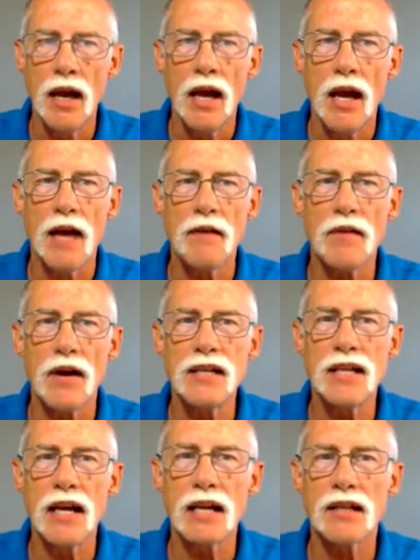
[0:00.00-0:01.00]
If I
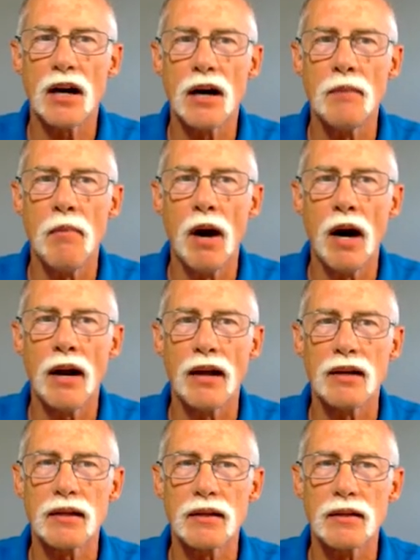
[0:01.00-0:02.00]
take their harmonic,
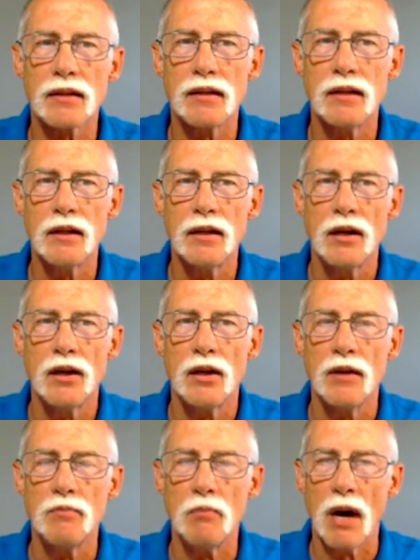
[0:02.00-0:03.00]

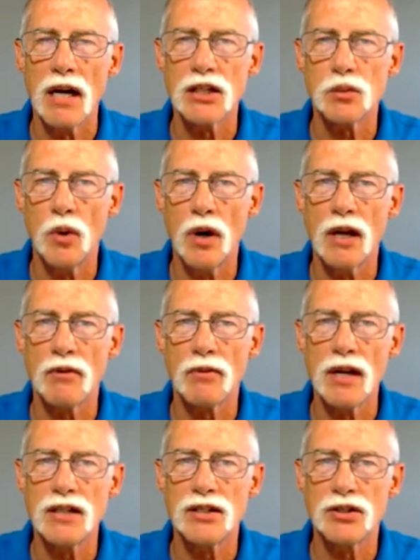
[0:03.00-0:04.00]
minus one
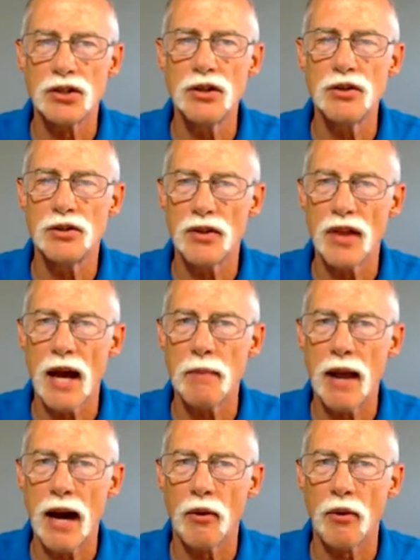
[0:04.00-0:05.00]
raised two to that
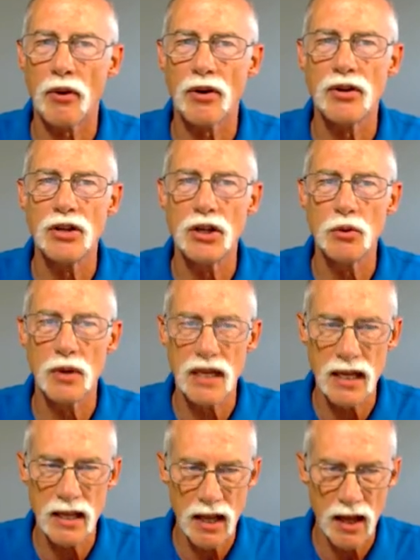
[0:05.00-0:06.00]
power, you would
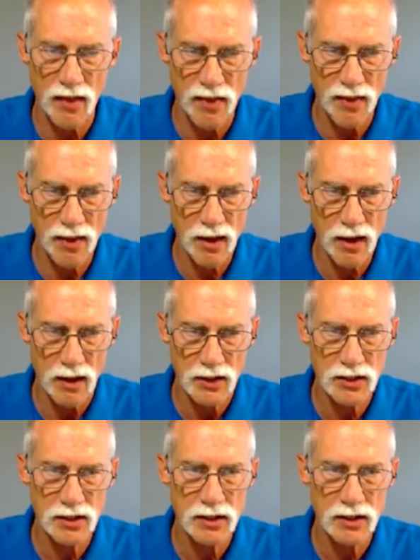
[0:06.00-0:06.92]
get this.